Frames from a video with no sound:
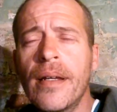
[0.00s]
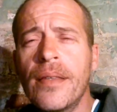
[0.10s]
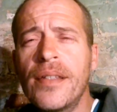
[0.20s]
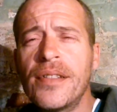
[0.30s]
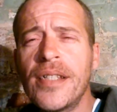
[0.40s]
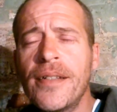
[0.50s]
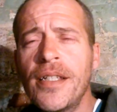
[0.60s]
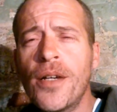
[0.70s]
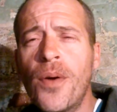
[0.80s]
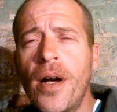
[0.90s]
the
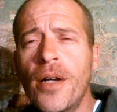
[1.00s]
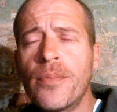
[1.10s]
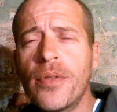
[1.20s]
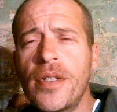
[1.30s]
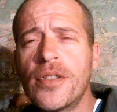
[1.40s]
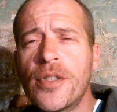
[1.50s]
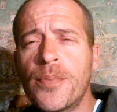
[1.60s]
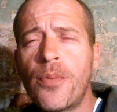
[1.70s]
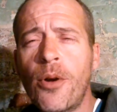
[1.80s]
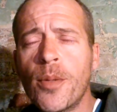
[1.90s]
Sydney, Ohio Police
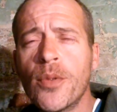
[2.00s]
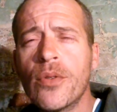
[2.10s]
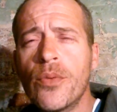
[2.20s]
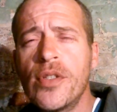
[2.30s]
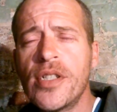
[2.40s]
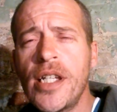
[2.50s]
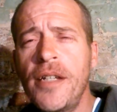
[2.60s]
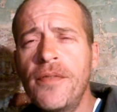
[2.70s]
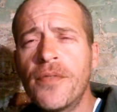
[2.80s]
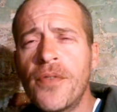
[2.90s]
Department
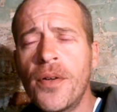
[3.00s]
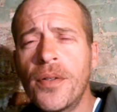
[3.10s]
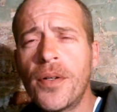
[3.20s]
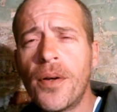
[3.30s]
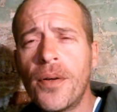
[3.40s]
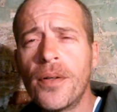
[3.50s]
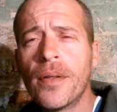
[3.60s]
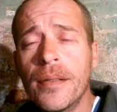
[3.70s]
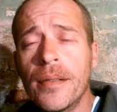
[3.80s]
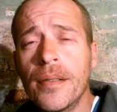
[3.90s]
received a phone call
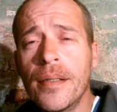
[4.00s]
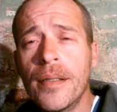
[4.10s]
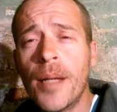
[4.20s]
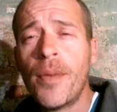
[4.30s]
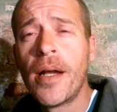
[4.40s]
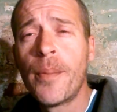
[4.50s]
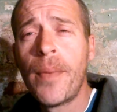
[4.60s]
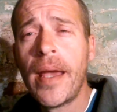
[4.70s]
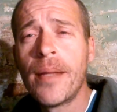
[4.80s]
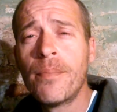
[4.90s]
about a
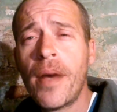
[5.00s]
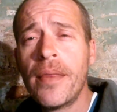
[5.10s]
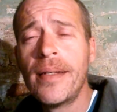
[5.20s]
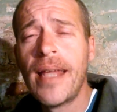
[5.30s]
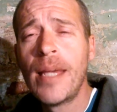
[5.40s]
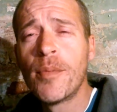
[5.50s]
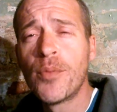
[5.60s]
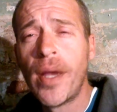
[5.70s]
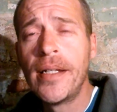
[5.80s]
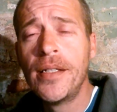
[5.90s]
man by the name of
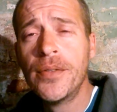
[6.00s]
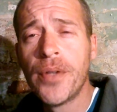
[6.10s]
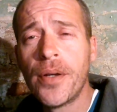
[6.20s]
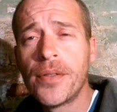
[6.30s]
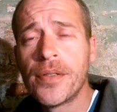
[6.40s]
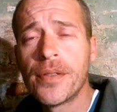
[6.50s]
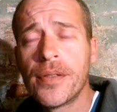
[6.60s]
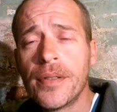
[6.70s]
Randy Grose